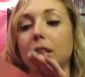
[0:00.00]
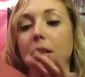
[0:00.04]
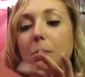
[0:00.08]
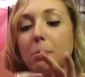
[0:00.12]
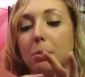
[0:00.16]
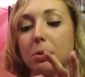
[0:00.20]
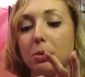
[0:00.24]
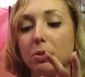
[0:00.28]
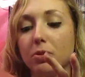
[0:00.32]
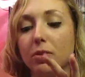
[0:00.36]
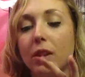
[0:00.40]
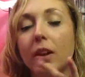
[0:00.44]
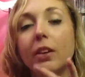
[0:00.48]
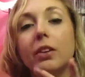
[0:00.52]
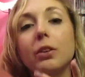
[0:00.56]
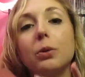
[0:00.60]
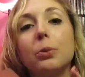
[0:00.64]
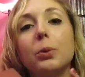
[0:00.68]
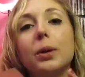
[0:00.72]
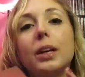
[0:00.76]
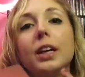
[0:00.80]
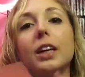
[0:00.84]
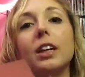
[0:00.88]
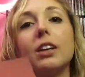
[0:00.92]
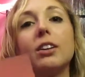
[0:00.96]
But it was very
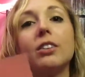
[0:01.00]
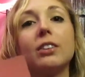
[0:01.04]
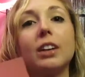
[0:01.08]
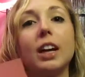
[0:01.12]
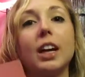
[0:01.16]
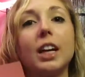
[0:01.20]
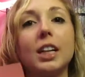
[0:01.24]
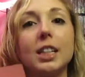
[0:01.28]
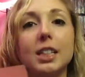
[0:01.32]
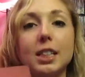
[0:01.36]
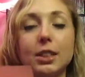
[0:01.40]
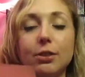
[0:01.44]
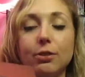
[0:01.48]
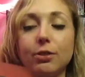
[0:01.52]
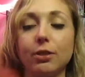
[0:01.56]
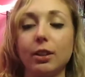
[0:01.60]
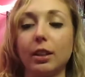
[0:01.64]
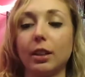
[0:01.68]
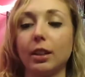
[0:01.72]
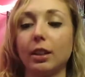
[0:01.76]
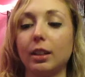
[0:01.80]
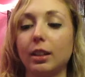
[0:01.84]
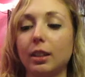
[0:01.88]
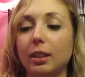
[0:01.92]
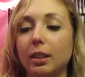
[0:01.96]
weird, very
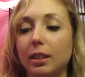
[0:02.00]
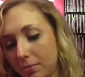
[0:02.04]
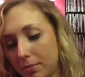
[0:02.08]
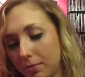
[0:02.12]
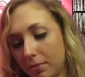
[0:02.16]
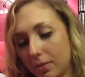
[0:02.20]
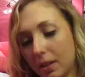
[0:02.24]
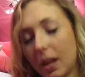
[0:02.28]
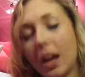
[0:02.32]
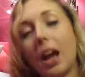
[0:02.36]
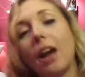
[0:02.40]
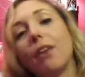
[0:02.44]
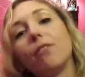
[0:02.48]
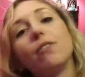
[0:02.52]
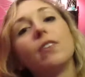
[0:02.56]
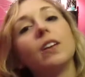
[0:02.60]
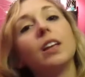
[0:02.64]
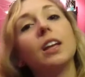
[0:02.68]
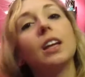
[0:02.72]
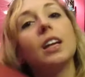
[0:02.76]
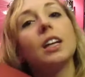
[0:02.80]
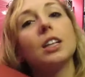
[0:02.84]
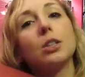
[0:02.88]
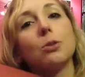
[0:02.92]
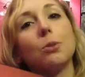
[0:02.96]
different. I feel
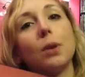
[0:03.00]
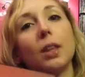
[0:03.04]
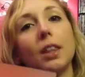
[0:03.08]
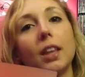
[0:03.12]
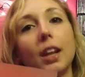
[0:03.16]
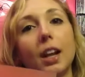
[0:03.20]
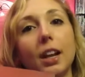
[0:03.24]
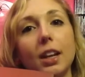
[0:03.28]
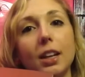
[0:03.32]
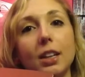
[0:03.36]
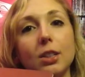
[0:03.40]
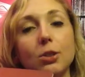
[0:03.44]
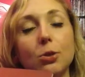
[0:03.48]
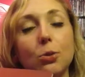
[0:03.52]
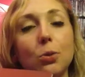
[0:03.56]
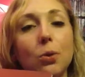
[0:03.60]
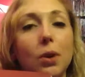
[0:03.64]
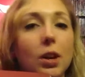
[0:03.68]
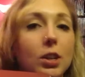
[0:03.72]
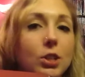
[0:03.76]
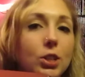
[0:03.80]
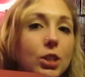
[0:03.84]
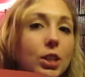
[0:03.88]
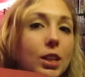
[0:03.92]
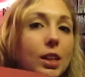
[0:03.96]
like it's one that I need to
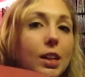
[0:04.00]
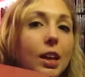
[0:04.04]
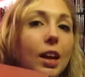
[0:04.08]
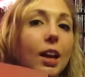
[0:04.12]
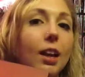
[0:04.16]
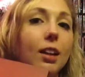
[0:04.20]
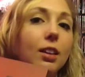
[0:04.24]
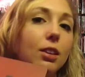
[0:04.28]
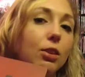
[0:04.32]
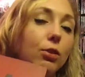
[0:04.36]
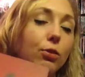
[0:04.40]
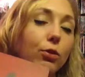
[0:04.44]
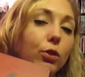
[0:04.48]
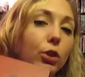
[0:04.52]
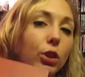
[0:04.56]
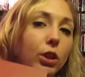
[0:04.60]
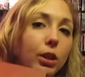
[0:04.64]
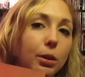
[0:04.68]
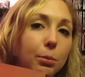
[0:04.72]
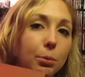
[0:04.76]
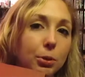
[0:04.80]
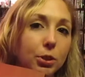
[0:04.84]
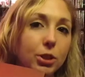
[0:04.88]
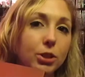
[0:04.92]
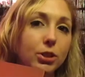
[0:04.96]
watch again to fully
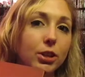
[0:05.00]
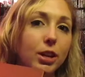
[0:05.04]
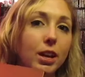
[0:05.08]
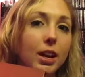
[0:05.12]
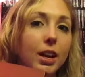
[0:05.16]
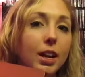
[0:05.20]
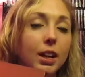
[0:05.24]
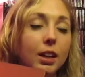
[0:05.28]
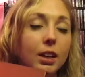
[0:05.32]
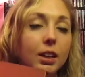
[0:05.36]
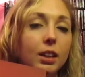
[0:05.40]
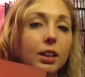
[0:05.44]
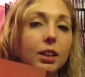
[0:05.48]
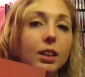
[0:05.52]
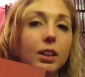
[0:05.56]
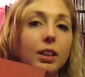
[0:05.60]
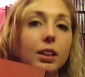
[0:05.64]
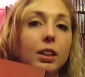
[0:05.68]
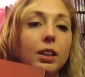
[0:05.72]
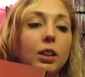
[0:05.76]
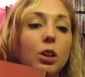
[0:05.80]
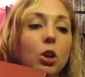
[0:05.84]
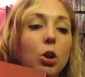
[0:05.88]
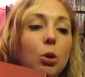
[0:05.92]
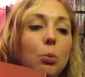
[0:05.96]
appreciate,
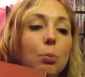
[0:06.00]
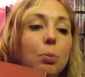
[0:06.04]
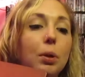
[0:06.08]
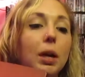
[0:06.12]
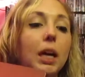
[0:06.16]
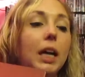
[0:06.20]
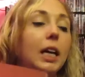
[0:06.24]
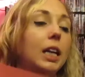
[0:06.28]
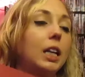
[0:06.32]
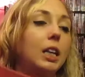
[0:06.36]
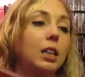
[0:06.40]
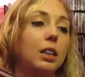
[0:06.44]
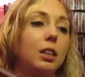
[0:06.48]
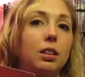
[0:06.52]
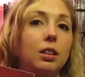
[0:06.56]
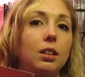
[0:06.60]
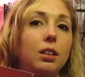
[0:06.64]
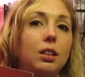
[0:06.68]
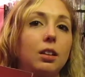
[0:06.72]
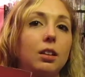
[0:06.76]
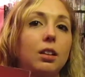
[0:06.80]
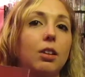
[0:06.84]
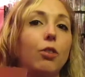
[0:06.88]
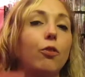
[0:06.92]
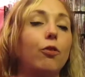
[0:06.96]
but
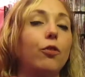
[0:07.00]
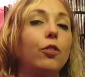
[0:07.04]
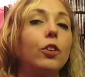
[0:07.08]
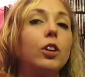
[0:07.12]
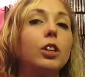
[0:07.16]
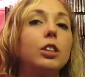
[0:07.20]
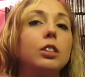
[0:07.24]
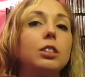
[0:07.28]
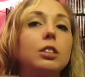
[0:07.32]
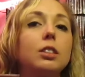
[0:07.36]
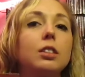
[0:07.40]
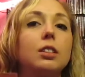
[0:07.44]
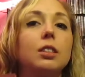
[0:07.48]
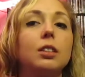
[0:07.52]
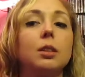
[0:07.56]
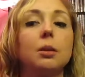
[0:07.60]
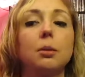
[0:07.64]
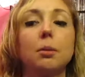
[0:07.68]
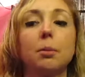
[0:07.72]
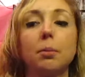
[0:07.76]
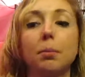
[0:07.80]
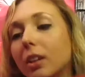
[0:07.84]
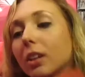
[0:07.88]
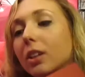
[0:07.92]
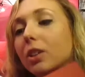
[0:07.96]
the first
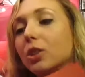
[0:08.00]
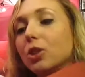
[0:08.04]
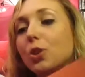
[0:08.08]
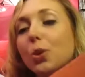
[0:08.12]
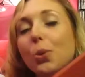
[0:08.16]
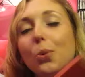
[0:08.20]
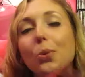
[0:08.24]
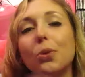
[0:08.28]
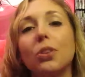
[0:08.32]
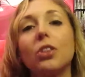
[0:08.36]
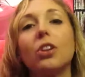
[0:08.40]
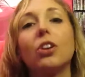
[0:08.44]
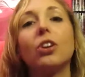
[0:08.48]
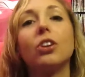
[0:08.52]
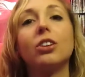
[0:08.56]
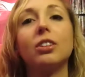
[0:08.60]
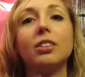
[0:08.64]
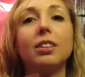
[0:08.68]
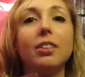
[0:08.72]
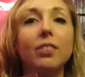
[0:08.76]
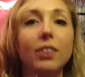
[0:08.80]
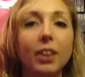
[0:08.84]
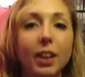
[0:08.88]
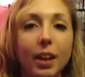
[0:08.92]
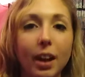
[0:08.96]
2/3
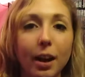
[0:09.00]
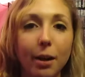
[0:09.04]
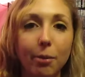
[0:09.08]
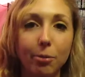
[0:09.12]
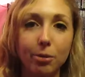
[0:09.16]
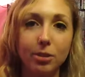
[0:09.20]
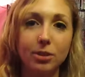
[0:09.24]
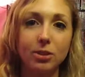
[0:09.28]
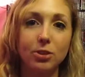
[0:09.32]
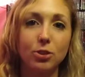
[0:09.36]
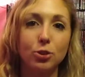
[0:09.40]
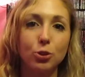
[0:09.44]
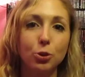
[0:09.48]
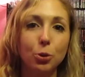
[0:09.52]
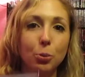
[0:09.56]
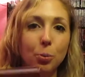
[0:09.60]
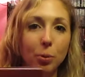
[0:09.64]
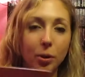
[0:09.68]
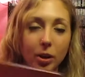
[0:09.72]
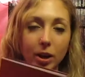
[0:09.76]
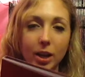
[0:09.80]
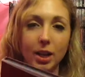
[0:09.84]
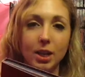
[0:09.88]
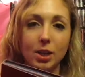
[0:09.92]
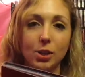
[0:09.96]
of it, I was
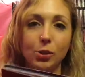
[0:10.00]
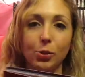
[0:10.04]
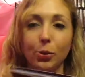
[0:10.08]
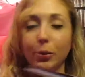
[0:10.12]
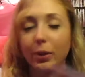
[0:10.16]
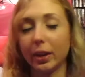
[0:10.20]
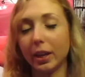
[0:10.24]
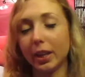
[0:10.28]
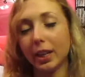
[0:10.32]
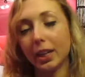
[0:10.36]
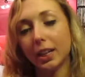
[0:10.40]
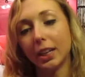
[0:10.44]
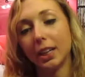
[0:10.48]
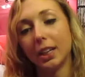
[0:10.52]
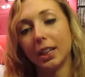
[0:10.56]
super into it.